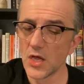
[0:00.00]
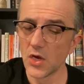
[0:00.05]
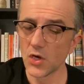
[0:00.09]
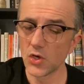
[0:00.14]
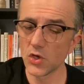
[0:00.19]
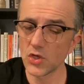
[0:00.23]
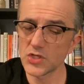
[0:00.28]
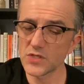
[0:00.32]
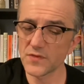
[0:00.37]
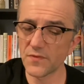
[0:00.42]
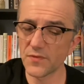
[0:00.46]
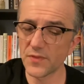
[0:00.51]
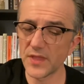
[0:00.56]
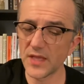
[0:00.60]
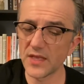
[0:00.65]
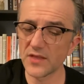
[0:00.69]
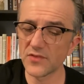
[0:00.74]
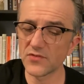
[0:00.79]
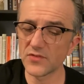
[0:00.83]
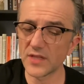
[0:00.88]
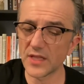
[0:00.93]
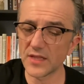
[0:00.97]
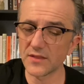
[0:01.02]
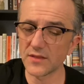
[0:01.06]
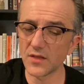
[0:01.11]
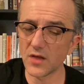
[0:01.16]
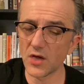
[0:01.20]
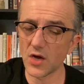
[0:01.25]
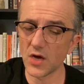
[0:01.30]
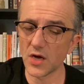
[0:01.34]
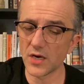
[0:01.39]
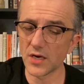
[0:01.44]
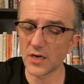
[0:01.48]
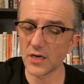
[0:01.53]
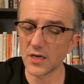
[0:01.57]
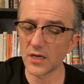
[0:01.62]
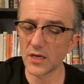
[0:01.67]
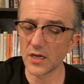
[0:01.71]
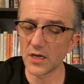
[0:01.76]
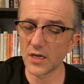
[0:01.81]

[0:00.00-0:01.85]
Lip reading: Lots of things that are